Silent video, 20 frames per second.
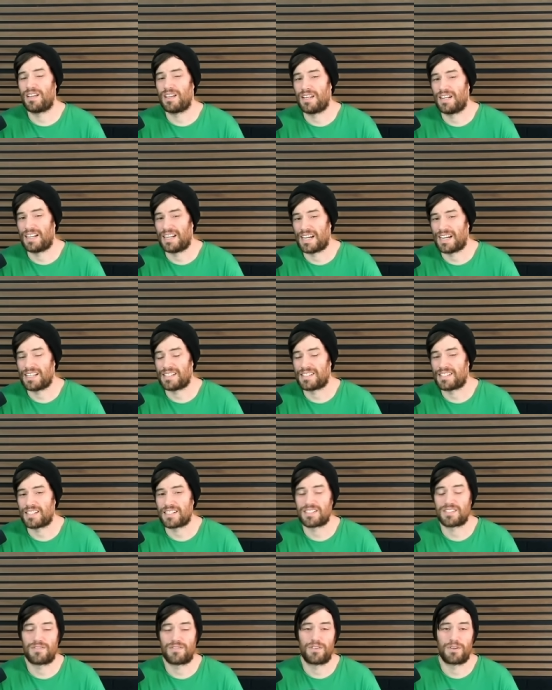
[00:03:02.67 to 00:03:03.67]
in a
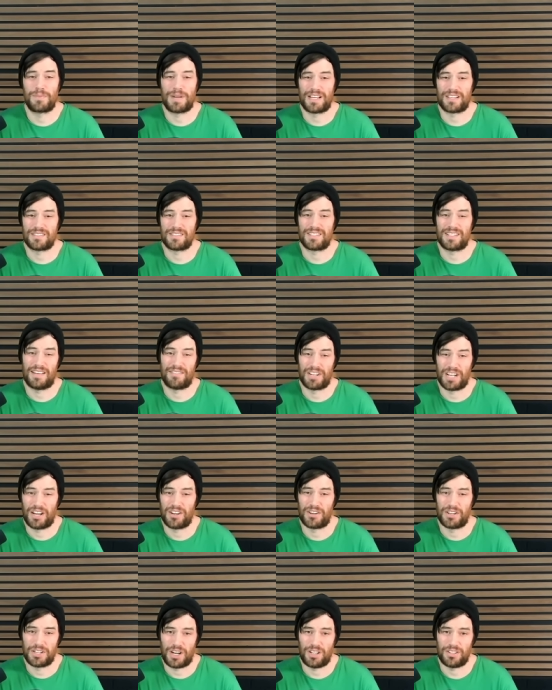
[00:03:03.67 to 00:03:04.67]
9.6 for about
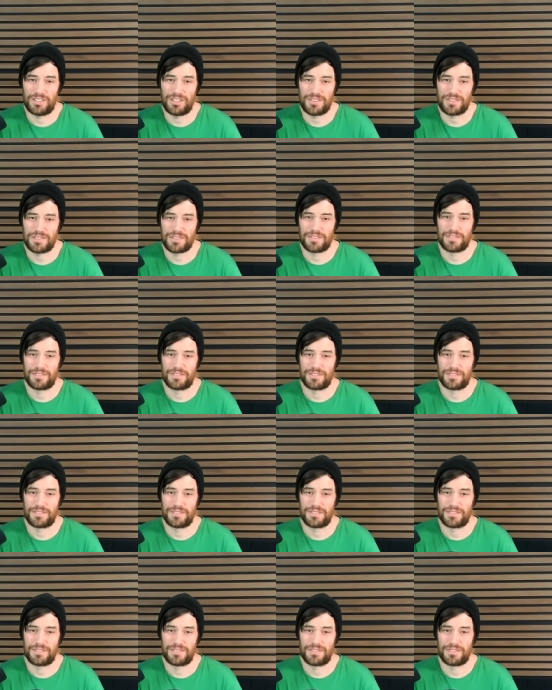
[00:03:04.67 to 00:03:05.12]
$700.